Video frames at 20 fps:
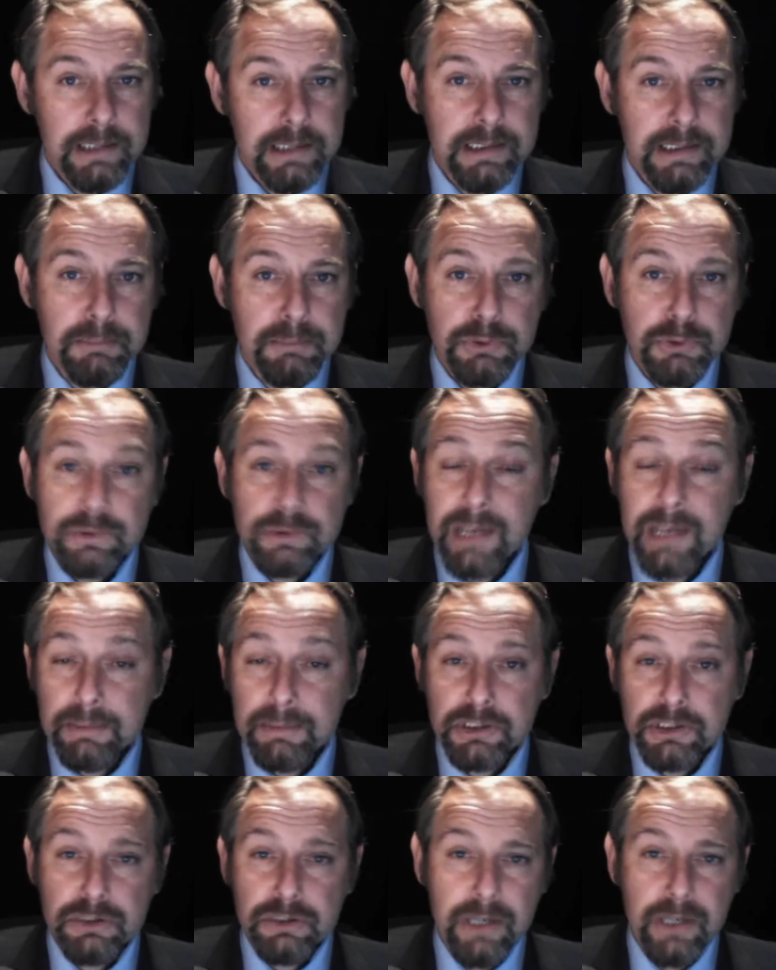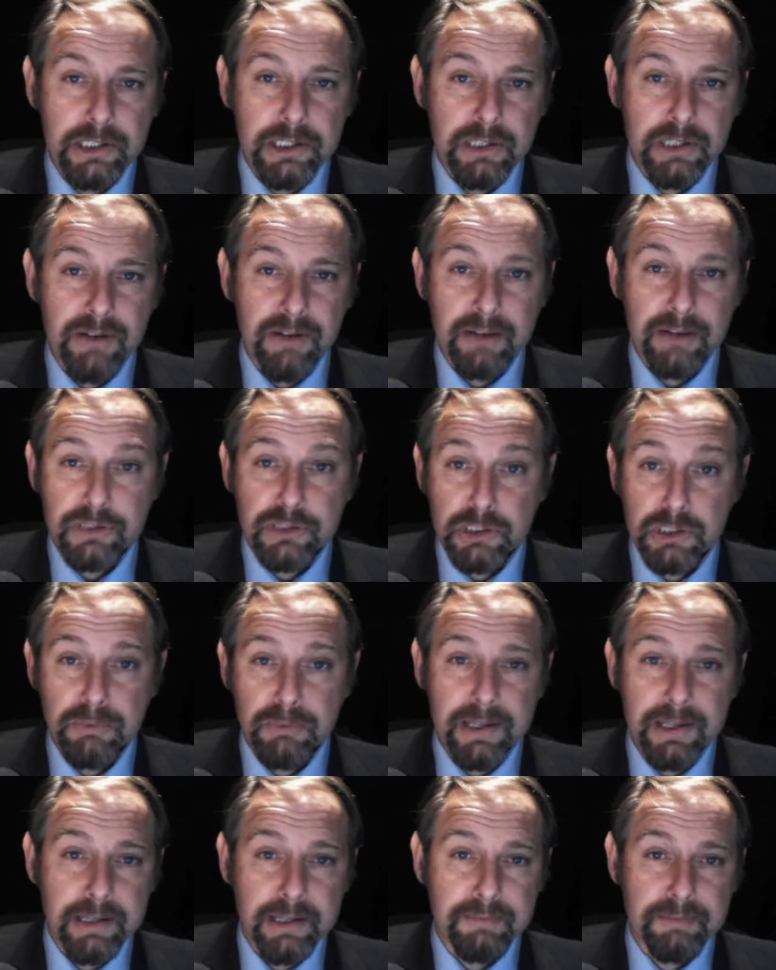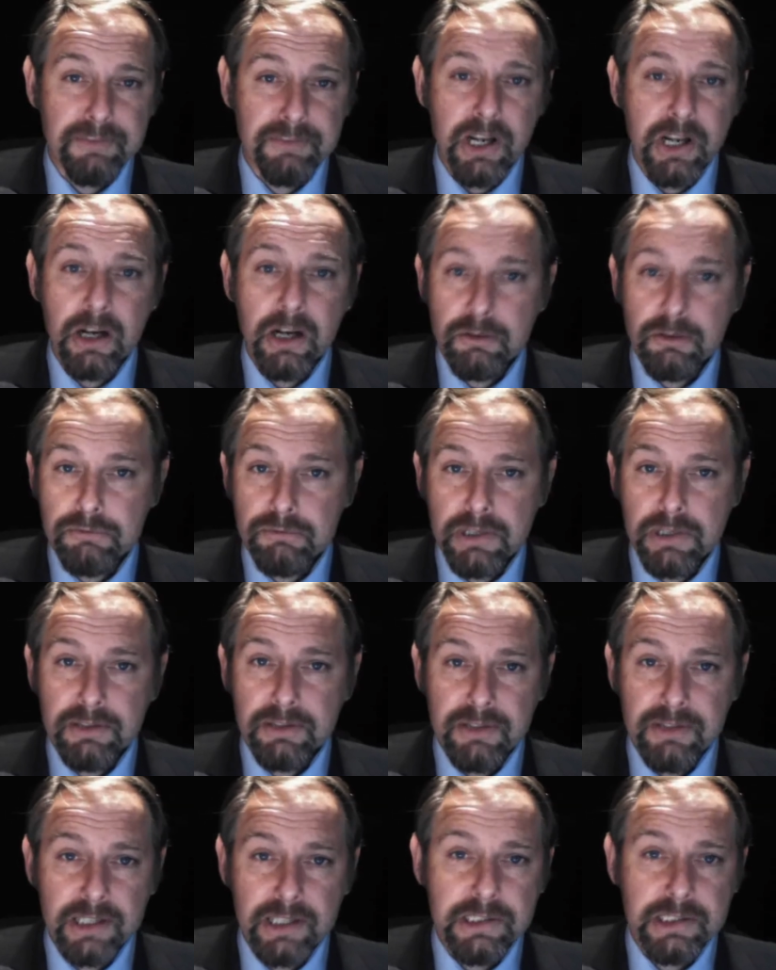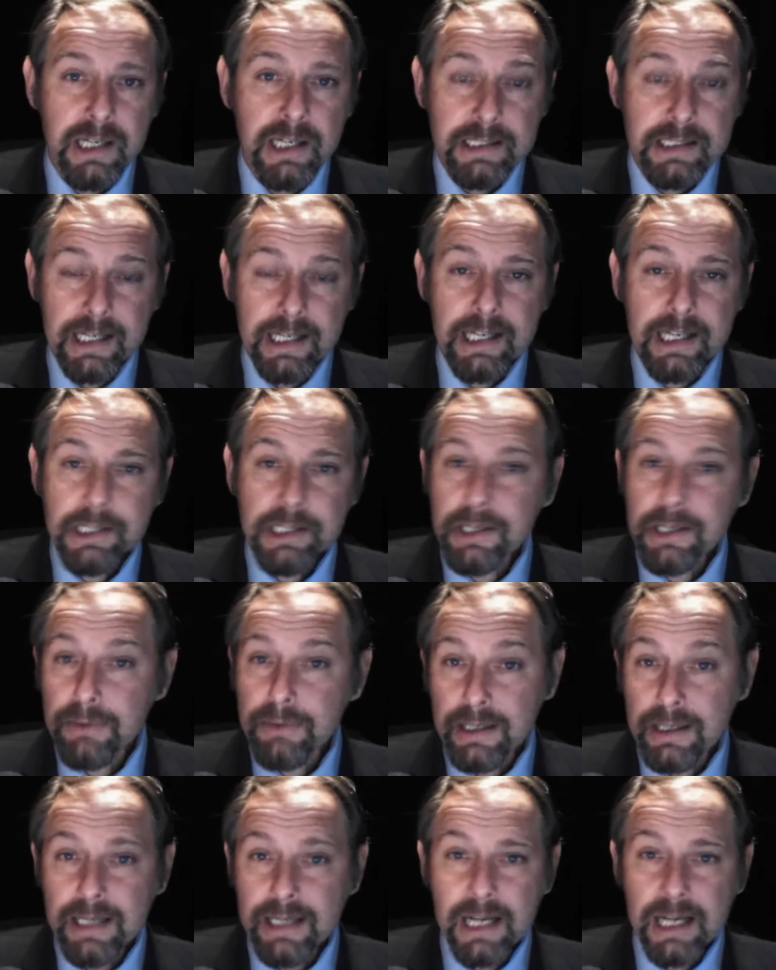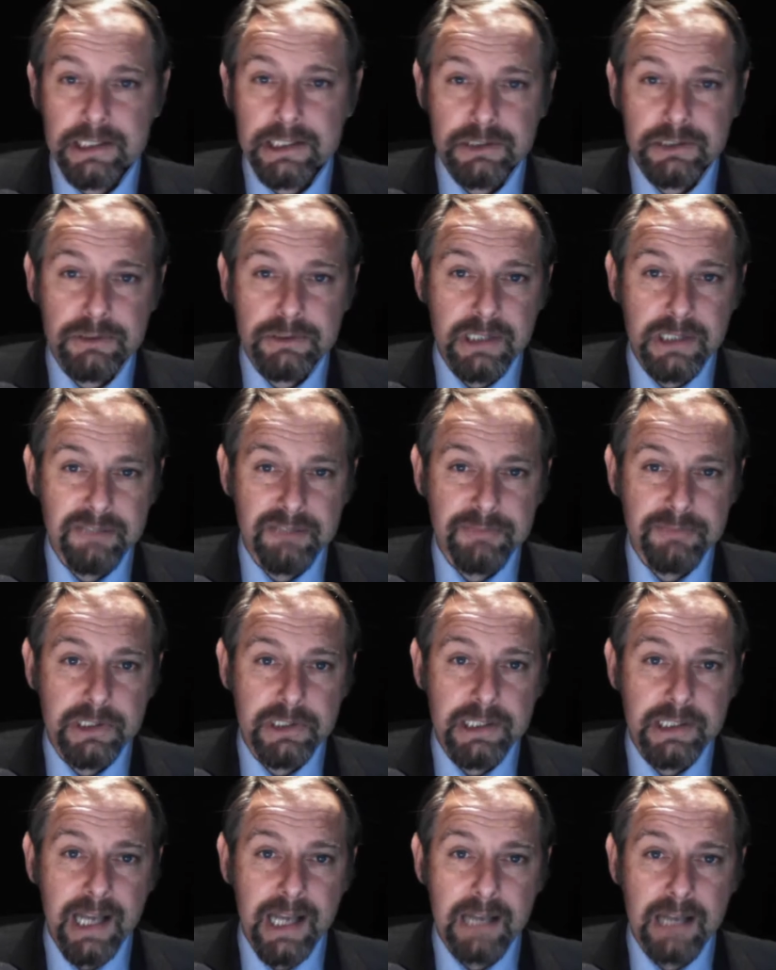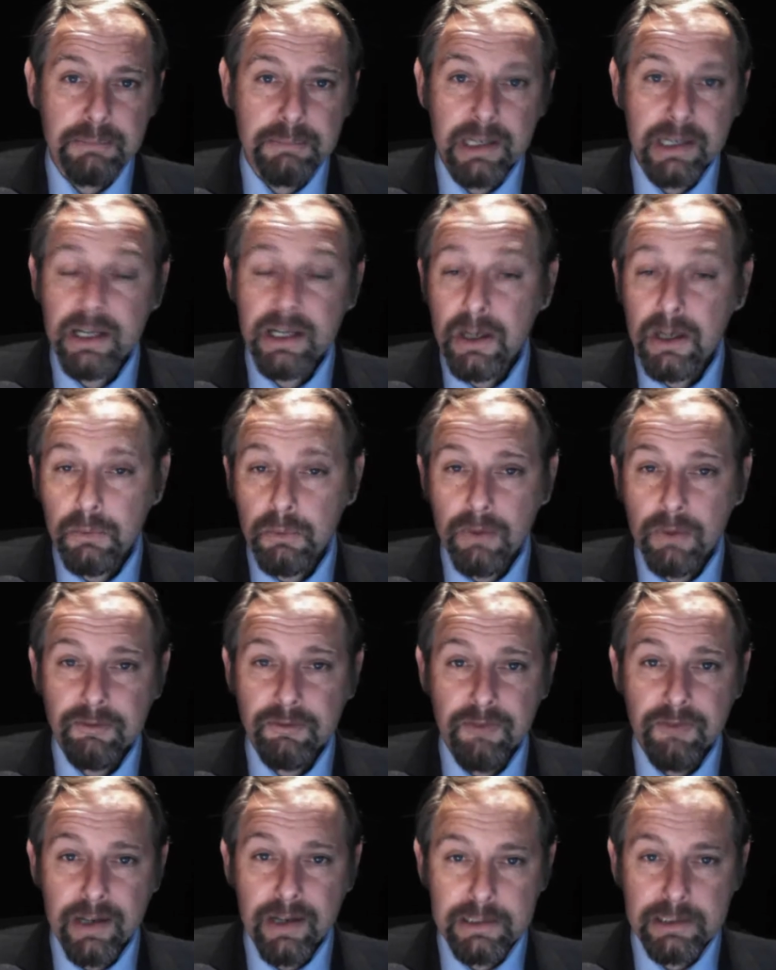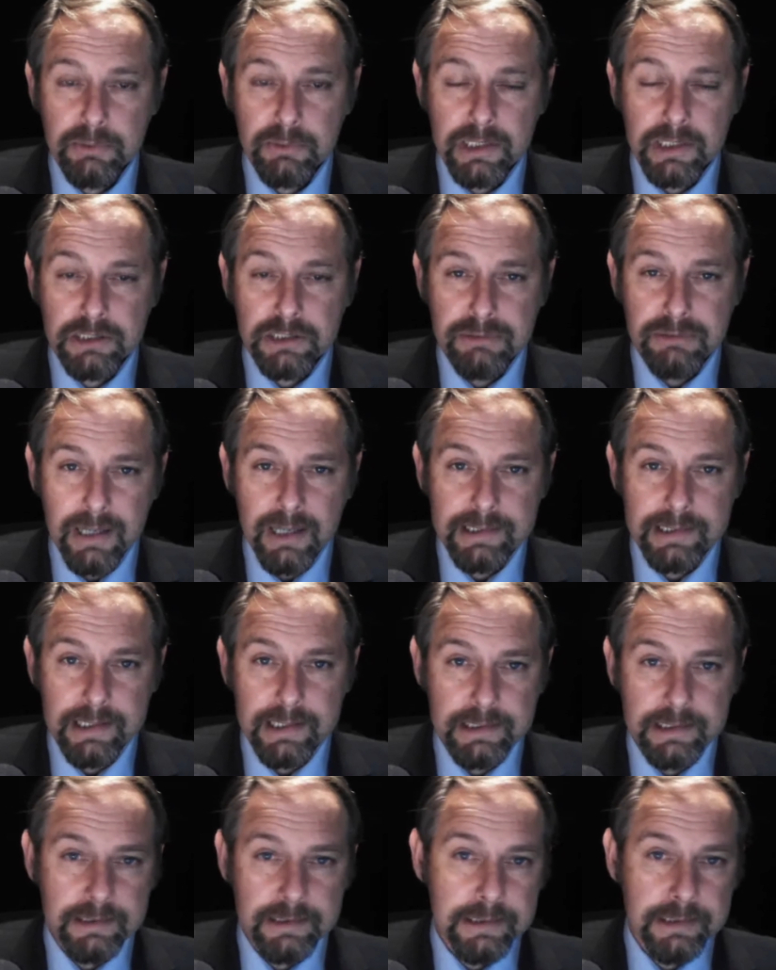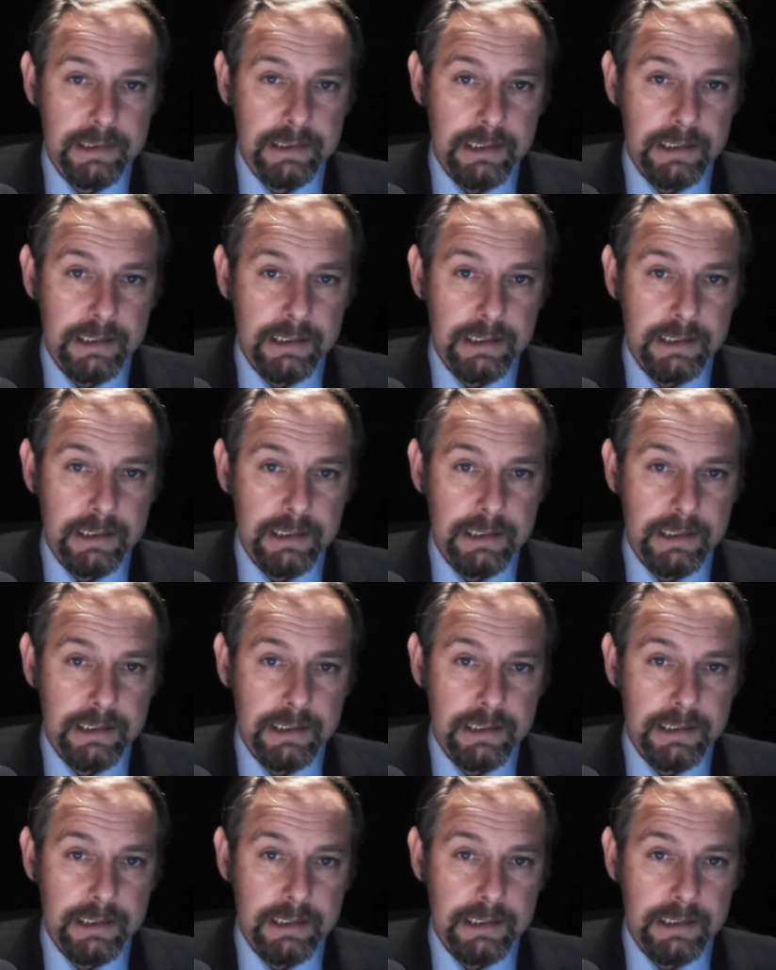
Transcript: A simple demonstration of how swift and ruthless the EU and national governments can be when faced with a crisis.